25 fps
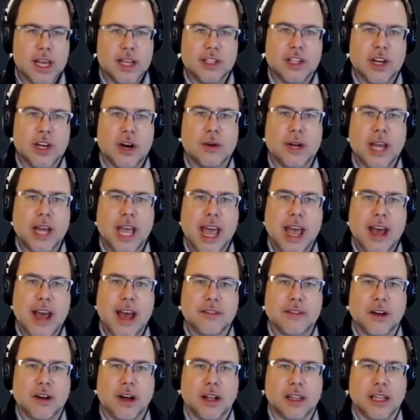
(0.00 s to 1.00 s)
Don't
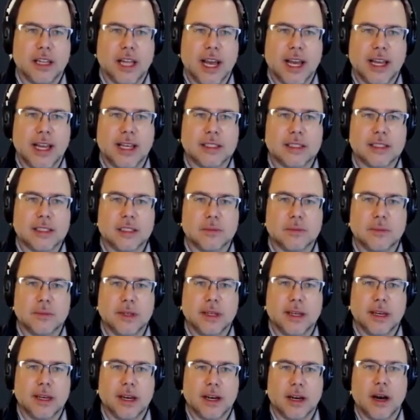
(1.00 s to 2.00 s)
have alliances
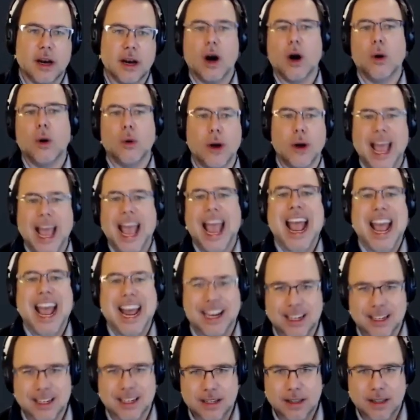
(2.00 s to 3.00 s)
be
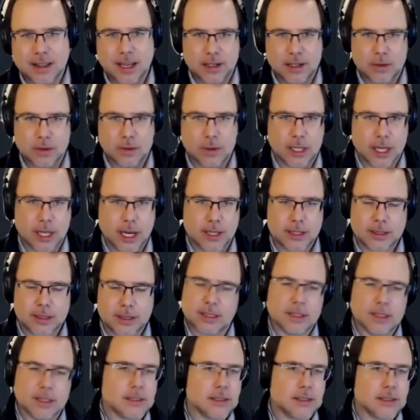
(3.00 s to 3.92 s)
and they do alliances.